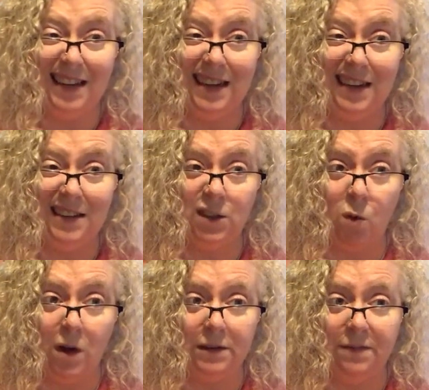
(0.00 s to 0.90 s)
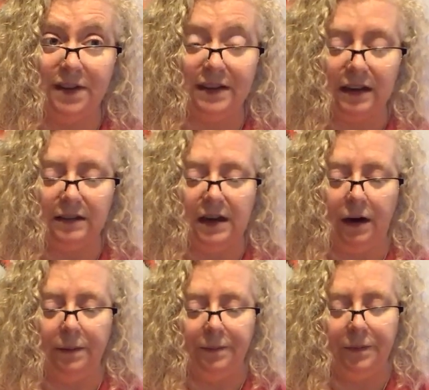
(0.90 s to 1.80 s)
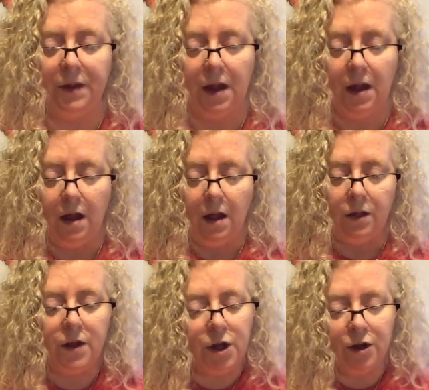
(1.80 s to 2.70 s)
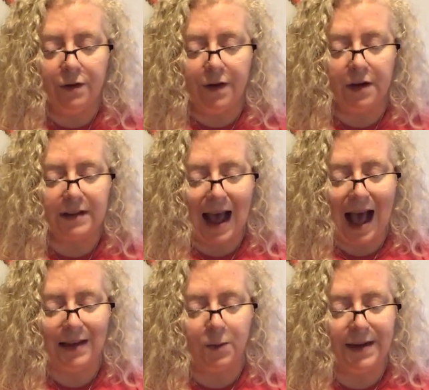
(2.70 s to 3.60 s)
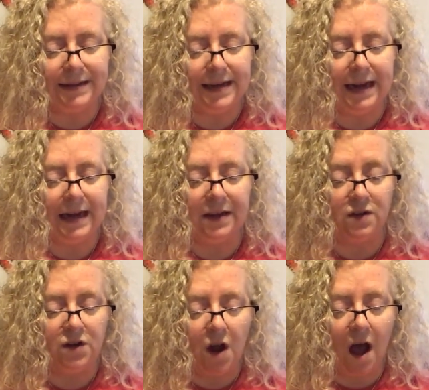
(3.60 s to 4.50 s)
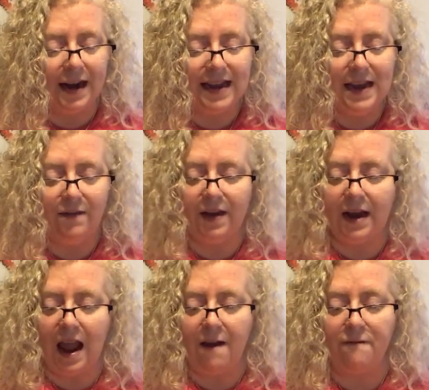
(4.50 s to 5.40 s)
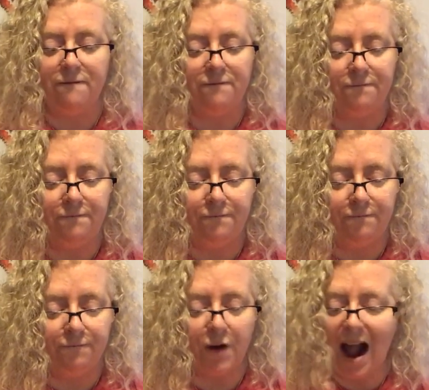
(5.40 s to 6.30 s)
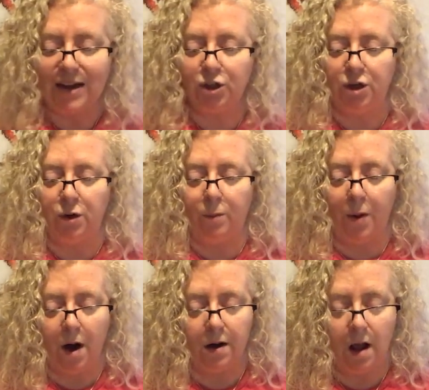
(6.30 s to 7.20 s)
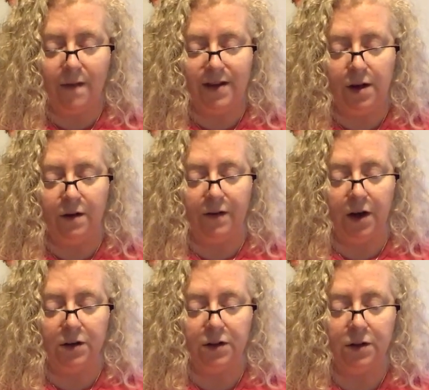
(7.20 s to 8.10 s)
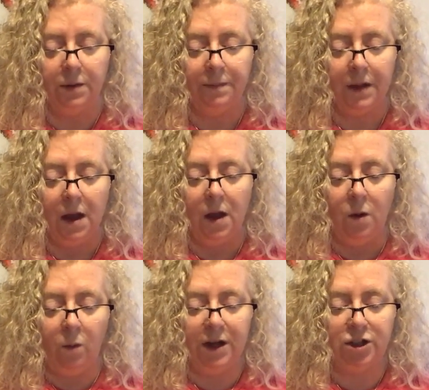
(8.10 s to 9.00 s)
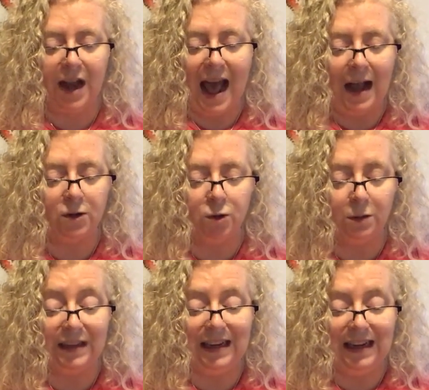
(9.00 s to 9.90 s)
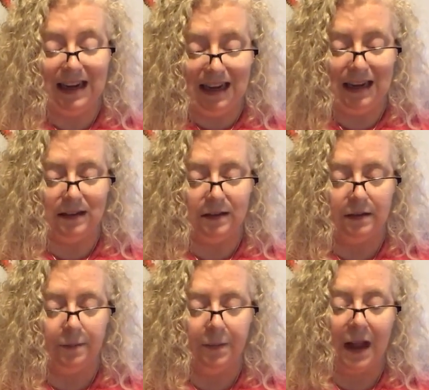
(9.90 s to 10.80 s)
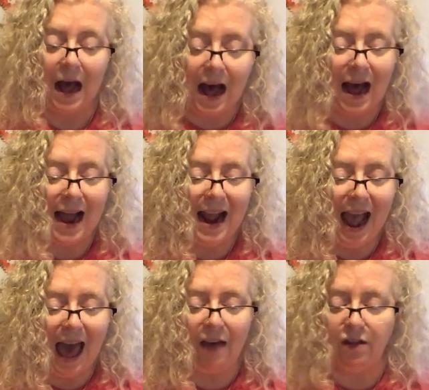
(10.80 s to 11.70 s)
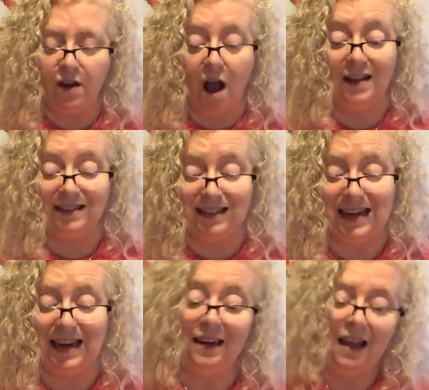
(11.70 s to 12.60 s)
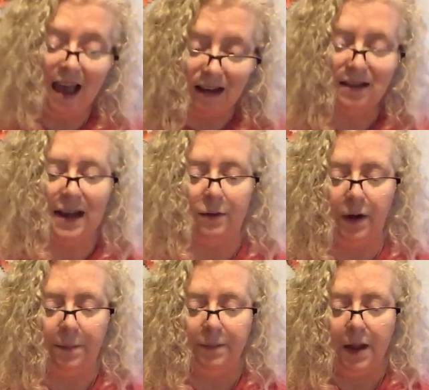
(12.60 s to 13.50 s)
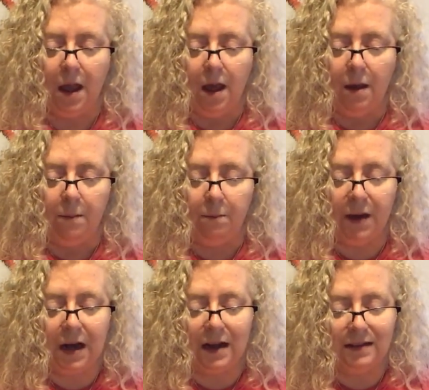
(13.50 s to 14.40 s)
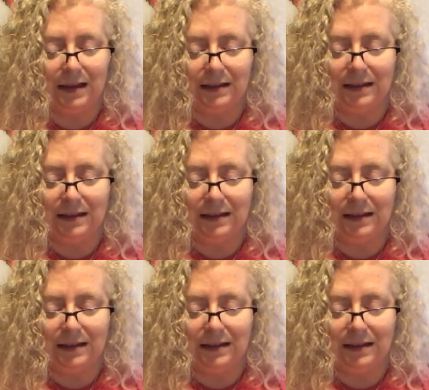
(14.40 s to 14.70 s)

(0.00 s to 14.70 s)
Again, he's kind of leaning into quantum physics here. The universe as we see it is not even a fractional part of the universe, which actually is. I have not seen, etc.